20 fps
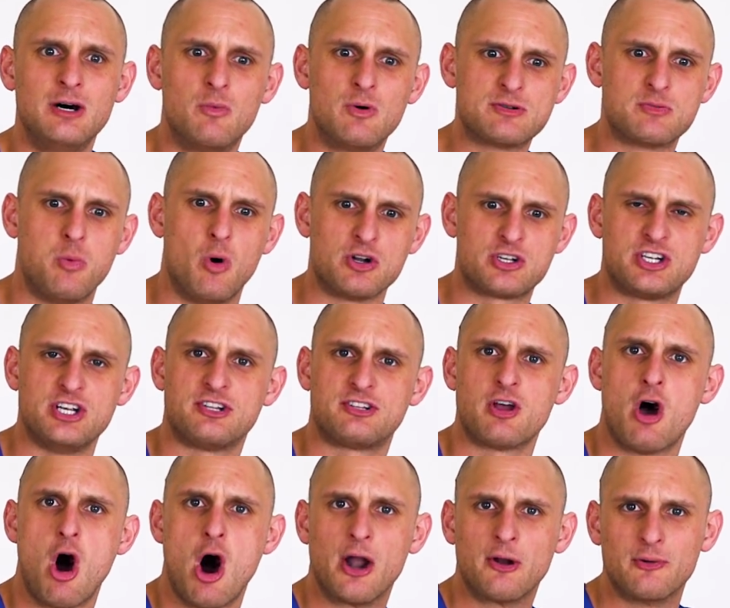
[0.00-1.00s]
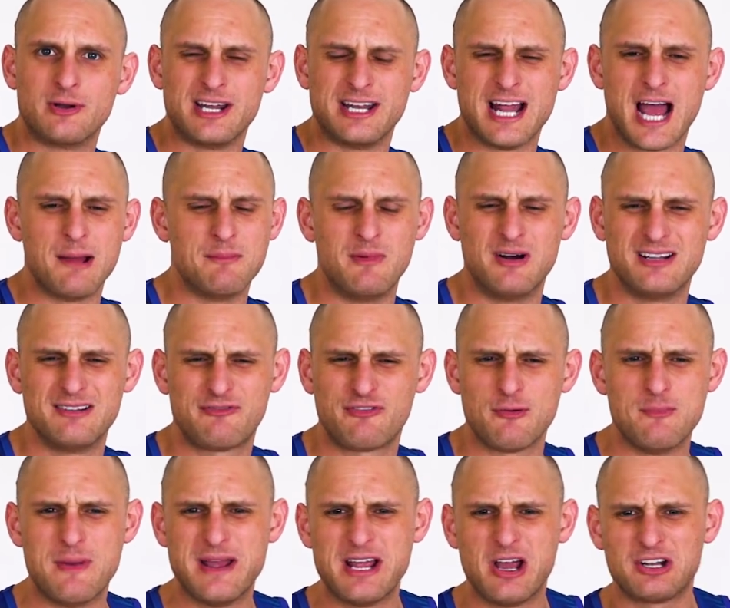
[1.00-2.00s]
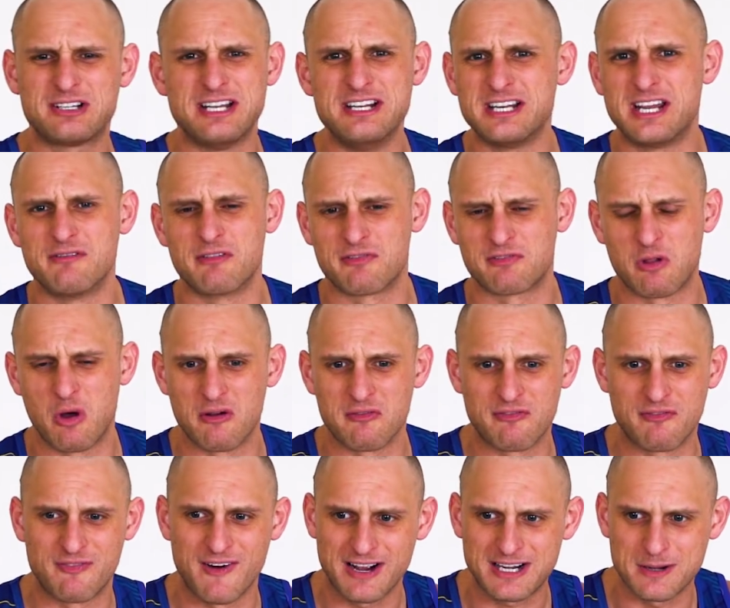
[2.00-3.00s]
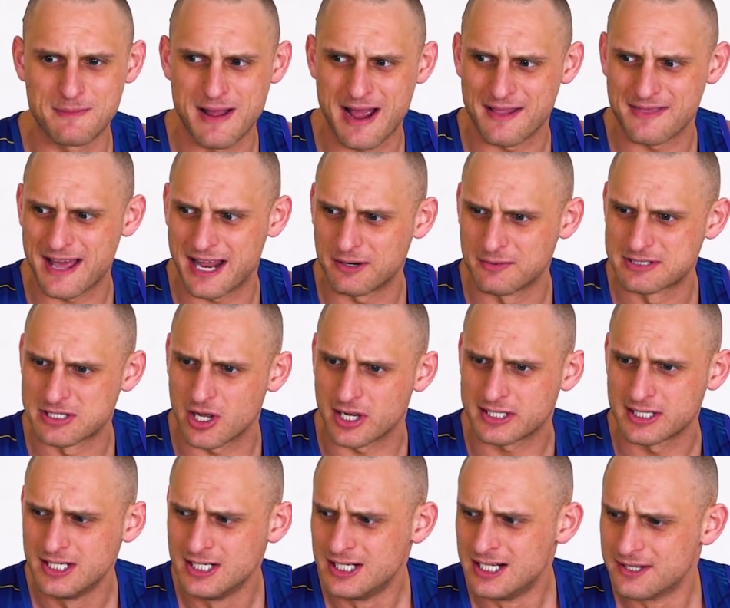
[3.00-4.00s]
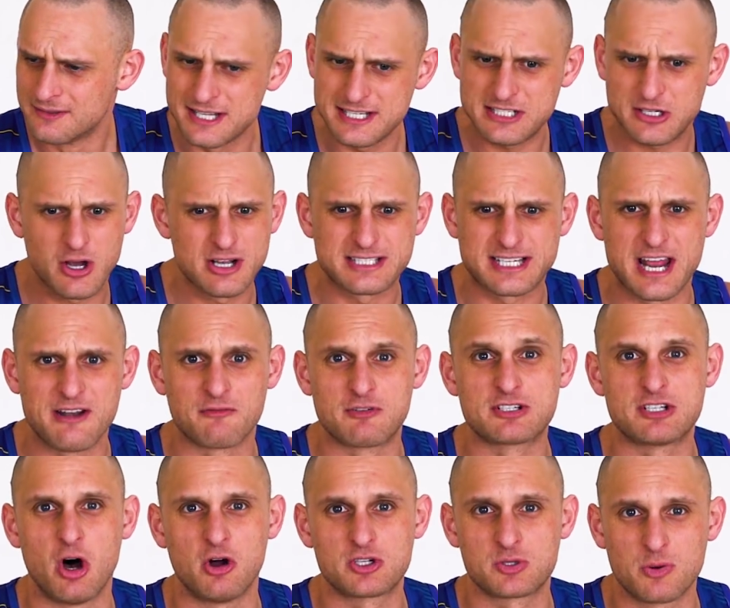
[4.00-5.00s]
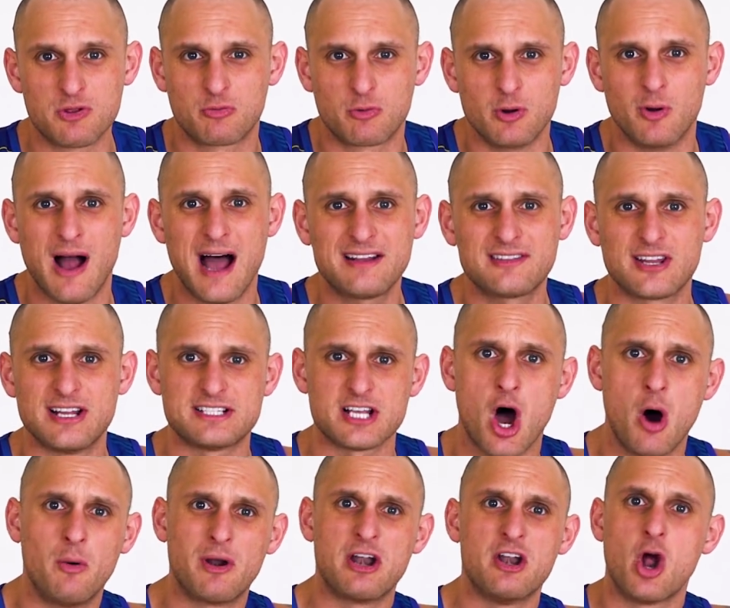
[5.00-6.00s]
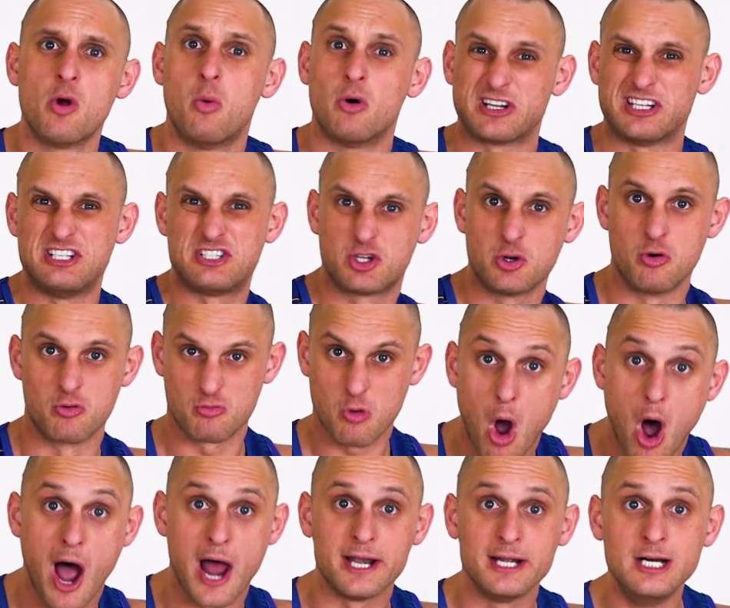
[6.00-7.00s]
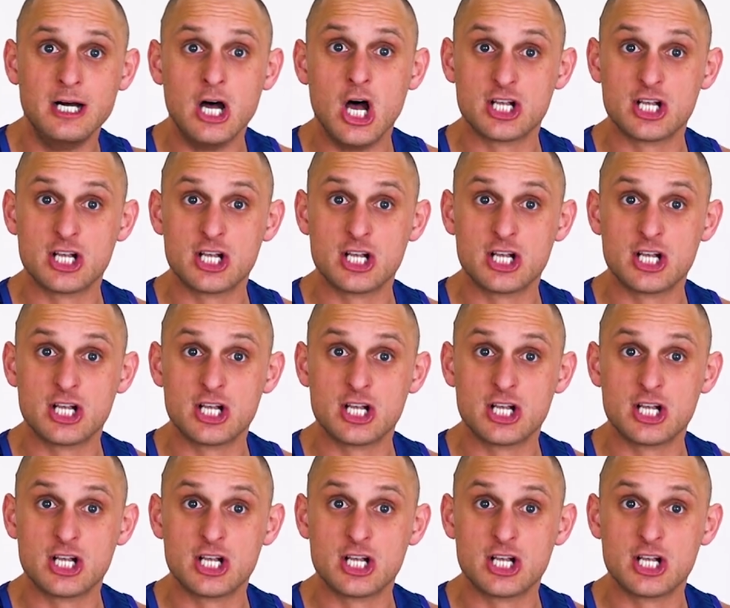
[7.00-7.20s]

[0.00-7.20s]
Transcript: Was what's your title, your name? For me, I didn't give a flying fuck about that. It was like, this guy's getting results with real athletes. I want to know what he's doing right.